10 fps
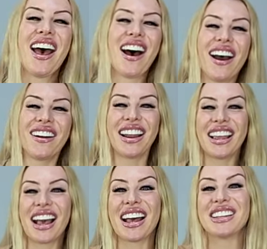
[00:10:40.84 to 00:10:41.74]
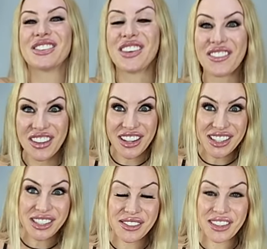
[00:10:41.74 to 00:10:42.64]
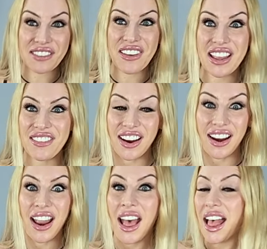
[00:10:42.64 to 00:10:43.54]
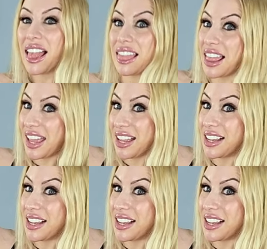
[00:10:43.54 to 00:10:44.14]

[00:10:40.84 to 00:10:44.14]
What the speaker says: All right, guys. Well, if you could do me a favor, like,